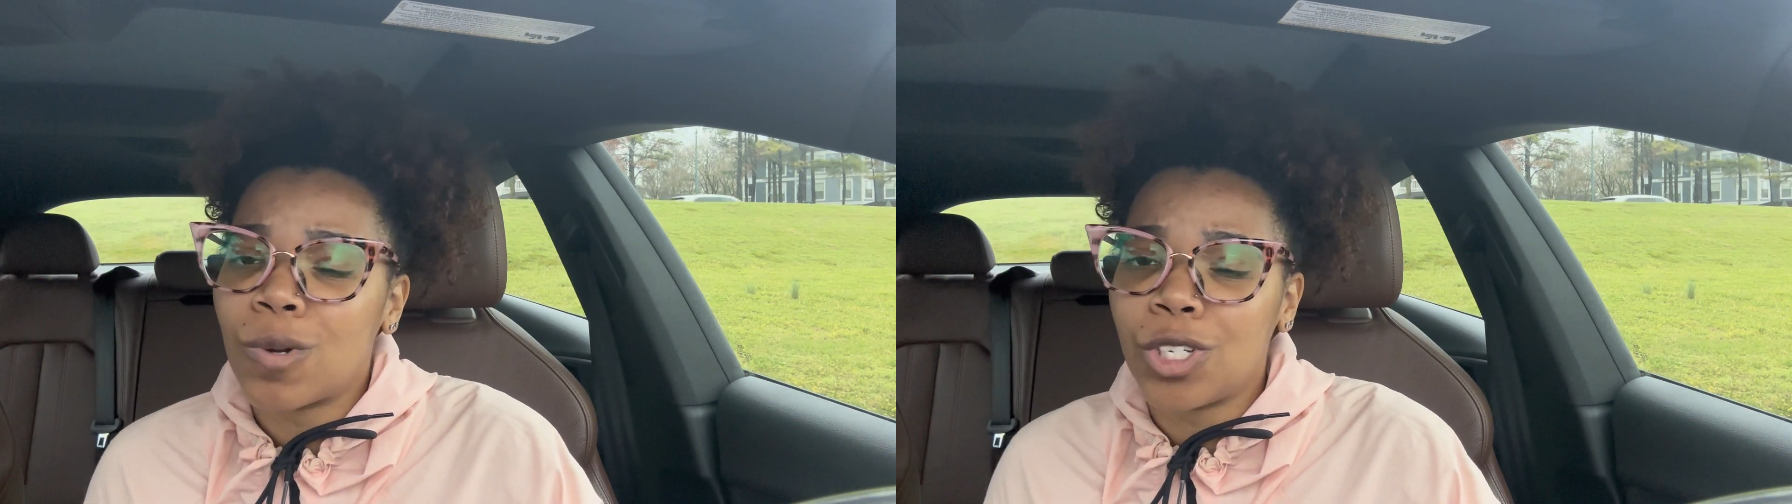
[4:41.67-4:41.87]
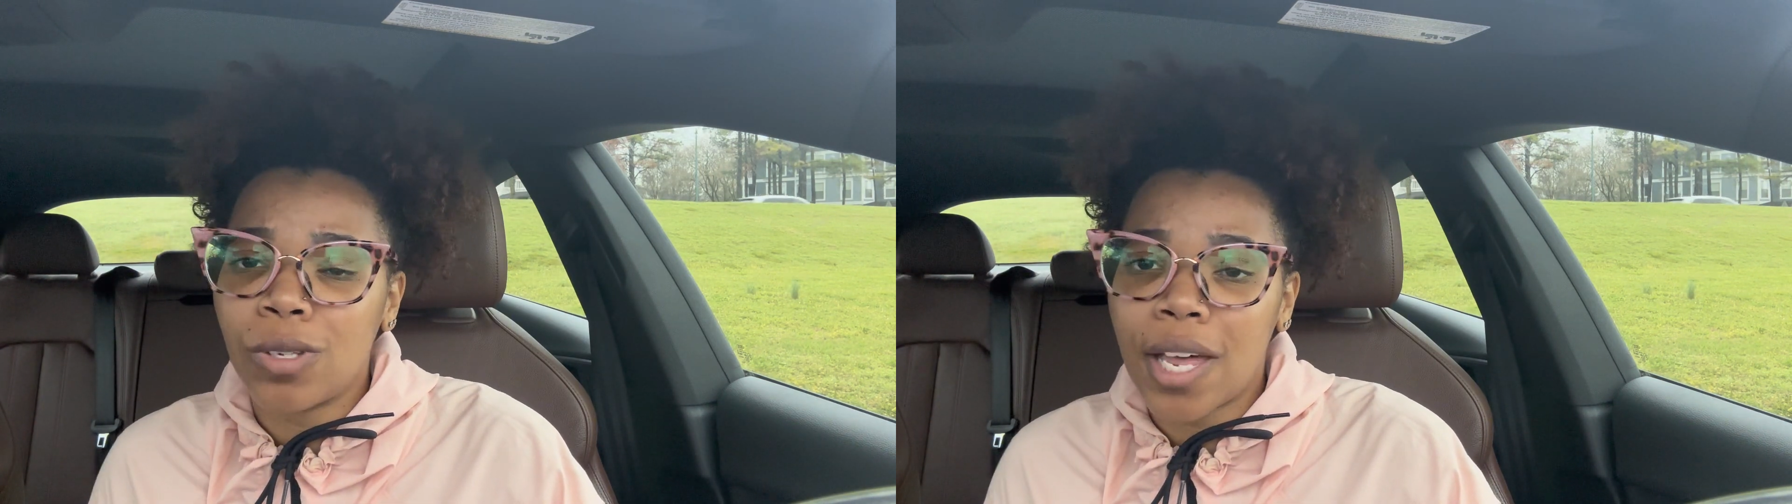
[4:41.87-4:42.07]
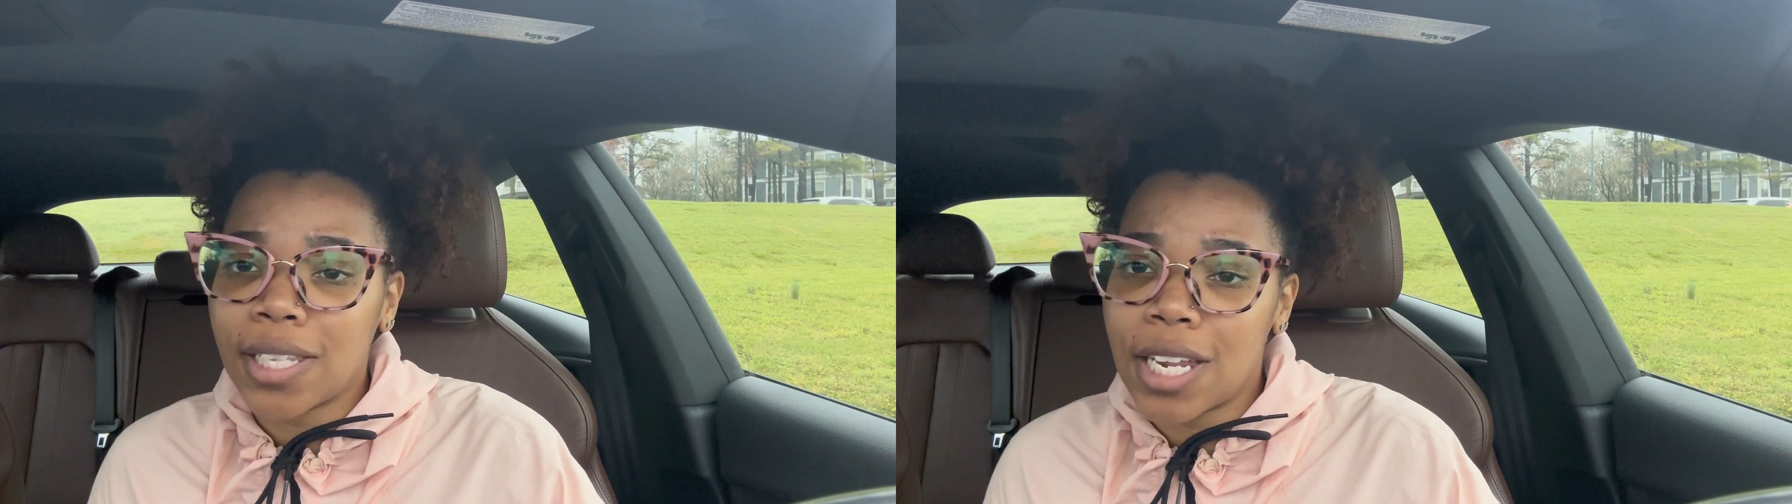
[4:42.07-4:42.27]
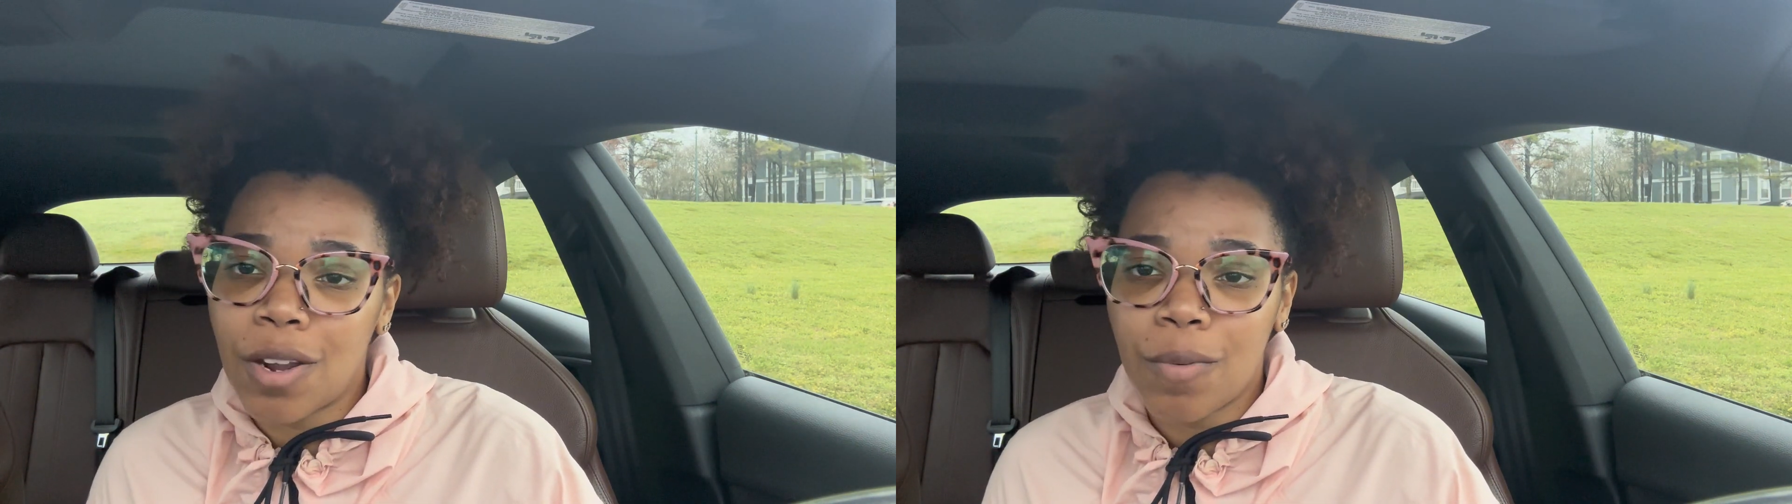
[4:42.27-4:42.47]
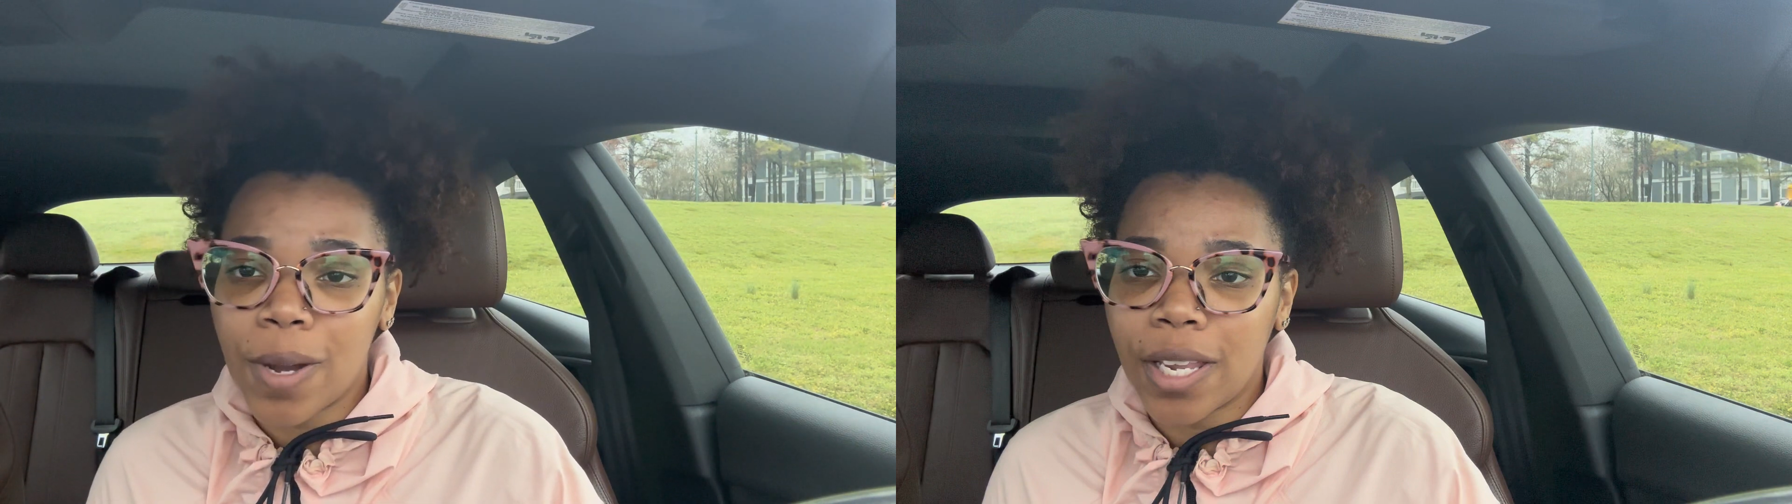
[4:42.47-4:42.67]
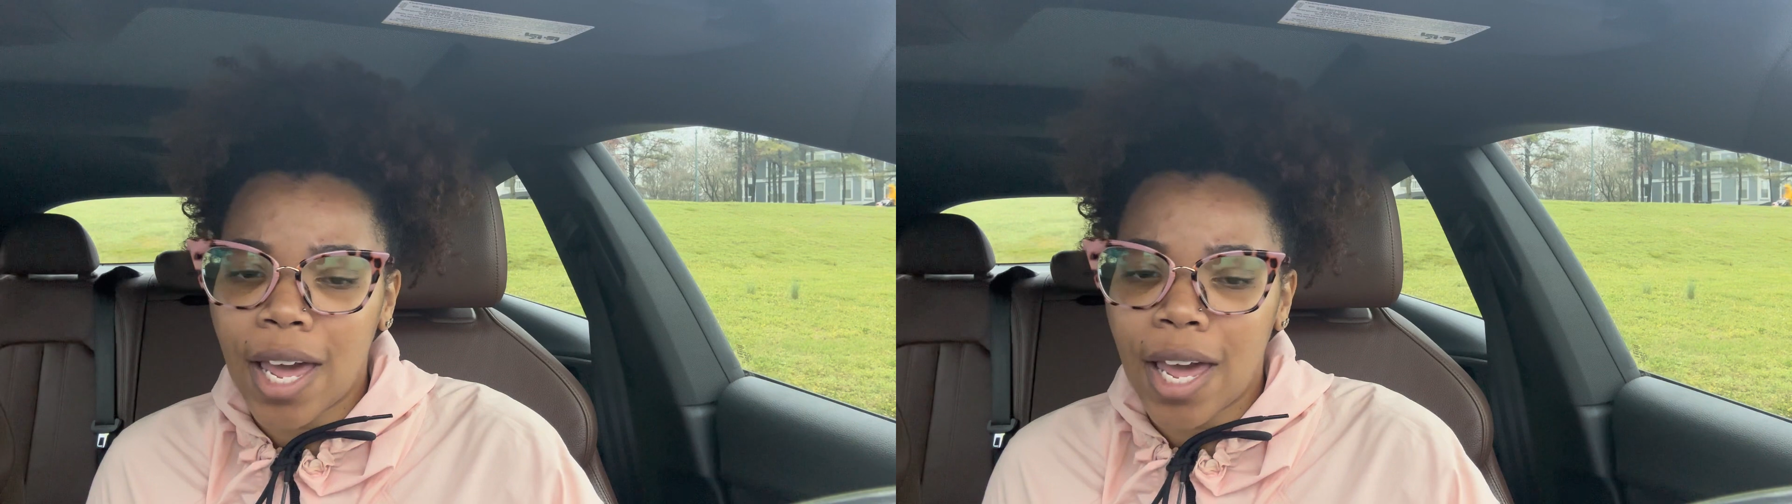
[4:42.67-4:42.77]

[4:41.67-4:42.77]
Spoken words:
want you like that, no way.